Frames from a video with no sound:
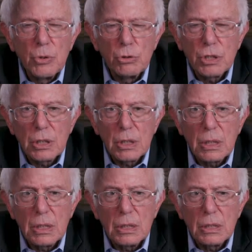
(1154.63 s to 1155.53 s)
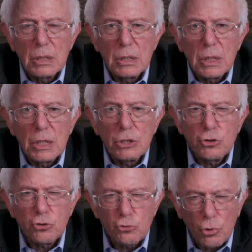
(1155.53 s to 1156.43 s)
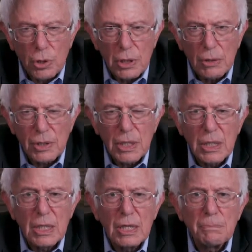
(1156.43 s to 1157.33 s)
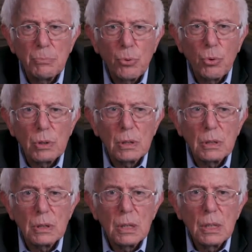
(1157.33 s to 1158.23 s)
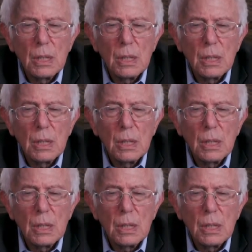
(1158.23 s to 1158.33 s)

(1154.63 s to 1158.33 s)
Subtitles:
music is extraordinarily important